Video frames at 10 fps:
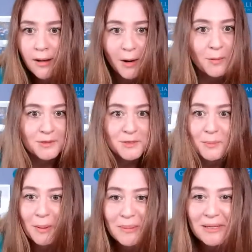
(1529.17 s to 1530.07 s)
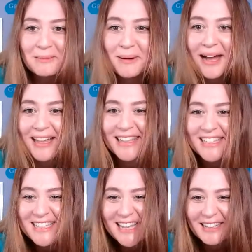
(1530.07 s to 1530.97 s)
I want some pumpkin pie.
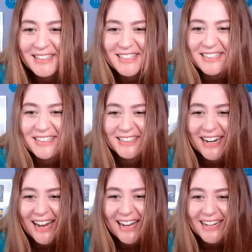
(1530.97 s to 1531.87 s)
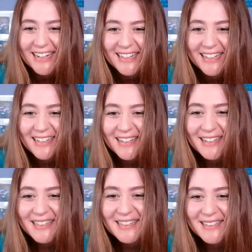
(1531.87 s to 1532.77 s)
This sounds great.
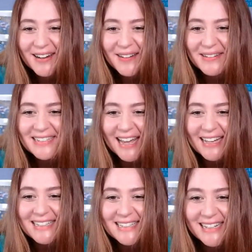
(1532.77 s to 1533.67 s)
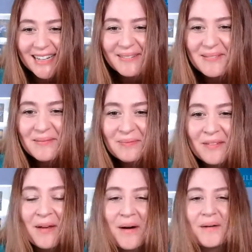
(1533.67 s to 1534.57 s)
So tasty.
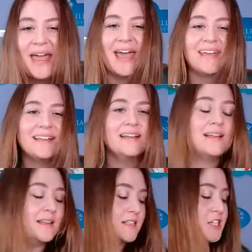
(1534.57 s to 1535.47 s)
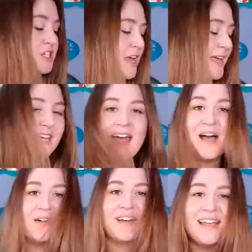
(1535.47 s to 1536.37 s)
Okay, shake it
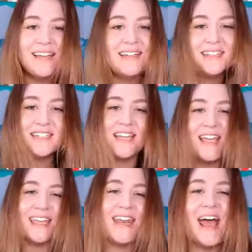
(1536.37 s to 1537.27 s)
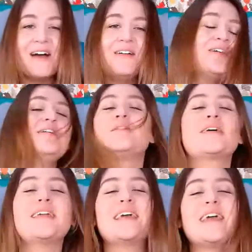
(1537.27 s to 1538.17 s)
out. Shake it out. We're
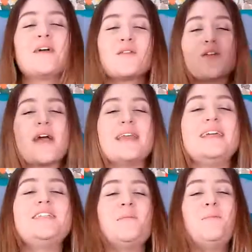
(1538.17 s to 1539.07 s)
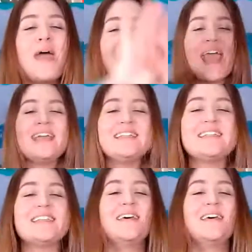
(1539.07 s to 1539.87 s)
going to get ready to paint.